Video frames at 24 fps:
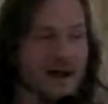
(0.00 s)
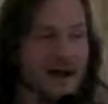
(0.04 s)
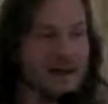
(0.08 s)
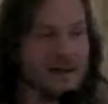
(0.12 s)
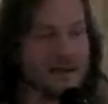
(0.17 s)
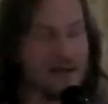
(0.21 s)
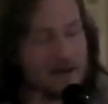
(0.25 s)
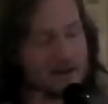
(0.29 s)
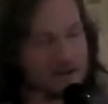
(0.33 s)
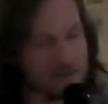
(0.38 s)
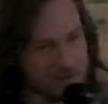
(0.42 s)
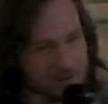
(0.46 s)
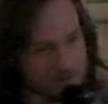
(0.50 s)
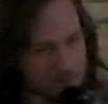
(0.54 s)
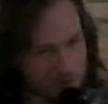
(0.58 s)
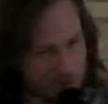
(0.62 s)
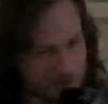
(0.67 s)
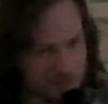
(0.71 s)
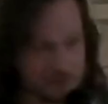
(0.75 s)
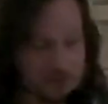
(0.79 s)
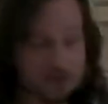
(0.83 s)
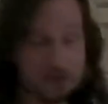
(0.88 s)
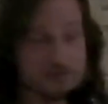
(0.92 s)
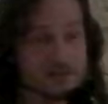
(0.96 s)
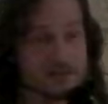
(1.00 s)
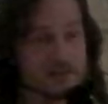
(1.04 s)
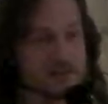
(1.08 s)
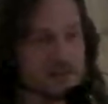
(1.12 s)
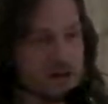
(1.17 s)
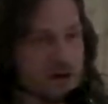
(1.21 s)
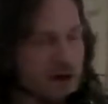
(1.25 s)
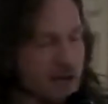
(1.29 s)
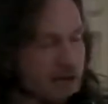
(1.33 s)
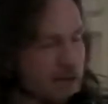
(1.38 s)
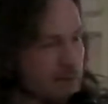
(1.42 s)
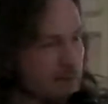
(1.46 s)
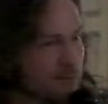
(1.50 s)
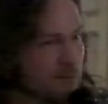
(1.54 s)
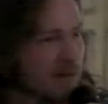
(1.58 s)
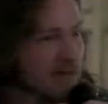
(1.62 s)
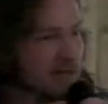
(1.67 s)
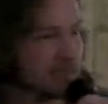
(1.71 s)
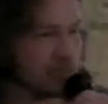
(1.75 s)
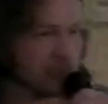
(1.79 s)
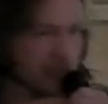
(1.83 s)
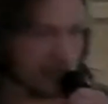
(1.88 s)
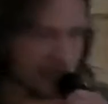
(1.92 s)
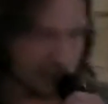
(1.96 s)
Now, you might have noticed that I am a
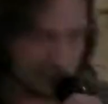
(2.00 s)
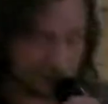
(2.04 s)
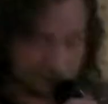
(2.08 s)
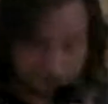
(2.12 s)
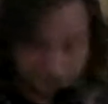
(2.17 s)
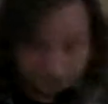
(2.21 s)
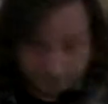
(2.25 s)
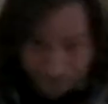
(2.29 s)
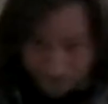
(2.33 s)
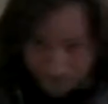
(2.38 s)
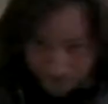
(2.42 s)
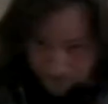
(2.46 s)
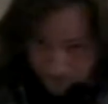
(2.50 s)
metalhead.